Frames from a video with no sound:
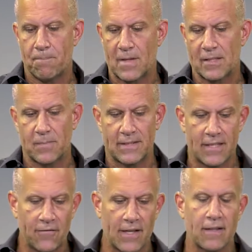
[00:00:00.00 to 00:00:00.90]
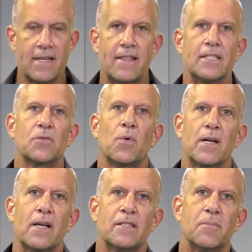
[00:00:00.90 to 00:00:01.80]
Specifically, this one
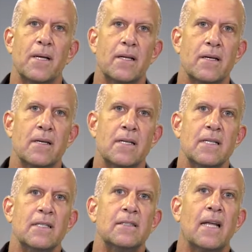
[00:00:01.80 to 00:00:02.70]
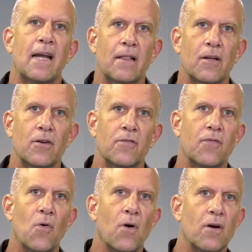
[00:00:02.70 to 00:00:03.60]
has been tailored
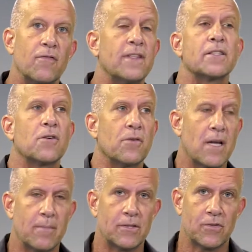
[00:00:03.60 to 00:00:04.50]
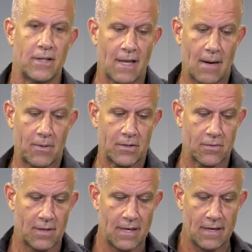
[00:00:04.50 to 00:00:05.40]
for physical chemistry
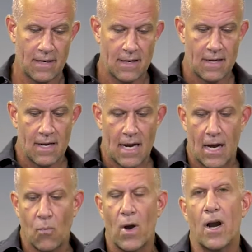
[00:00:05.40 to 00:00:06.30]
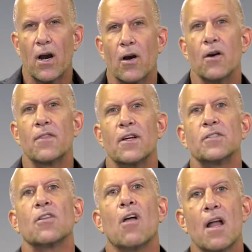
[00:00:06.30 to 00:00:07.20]
laboratory, where there's
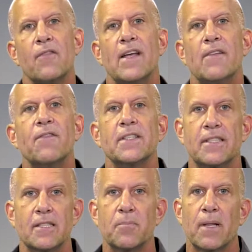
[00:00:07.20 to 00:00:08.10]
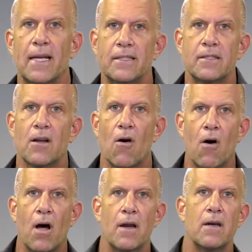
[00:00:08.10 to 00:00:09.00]
a lot of emphasis placed
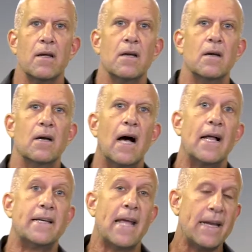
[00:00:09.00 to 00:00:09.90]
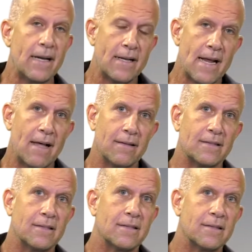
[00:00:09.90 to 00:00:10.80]
on data
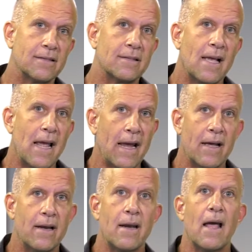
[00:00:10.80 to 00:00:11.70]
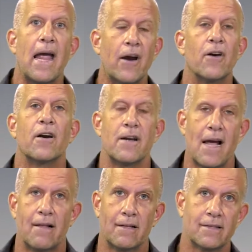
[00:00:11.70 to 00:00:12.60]
analysis and error
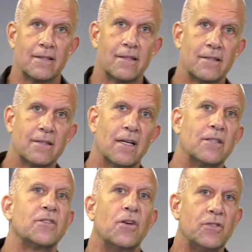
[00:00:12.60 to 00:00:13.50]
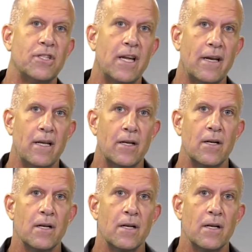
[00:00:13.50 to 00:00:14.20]
analysis associated